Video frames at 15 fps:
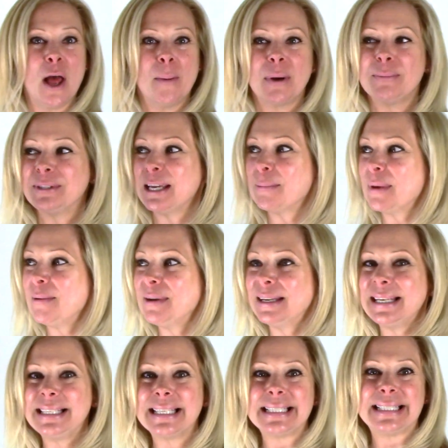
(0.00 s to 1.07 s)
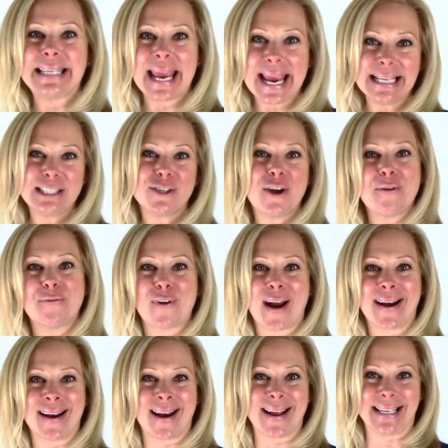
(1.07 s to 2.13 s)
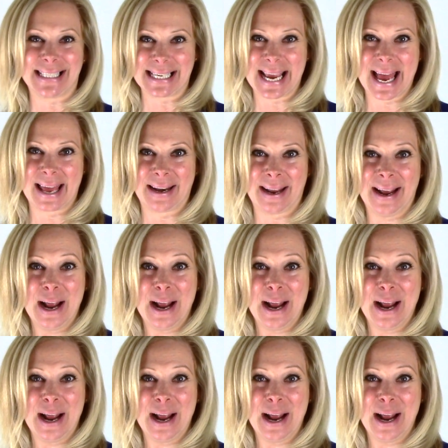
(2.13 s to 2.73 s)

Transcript: but I'm saying maybe you need to dance on Friday nights again.